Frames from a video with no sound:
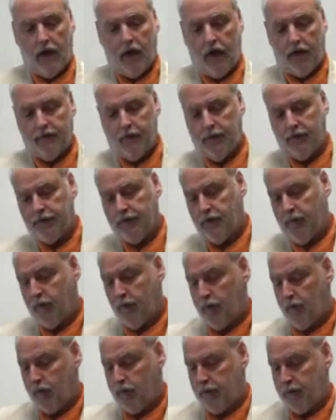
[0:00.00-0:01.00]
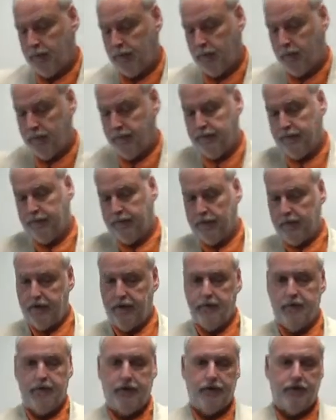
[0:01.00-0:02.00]
I've also worked with
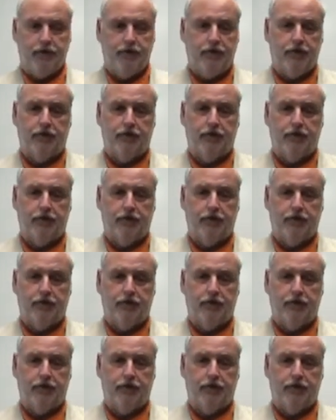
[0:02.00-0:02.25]
honeybees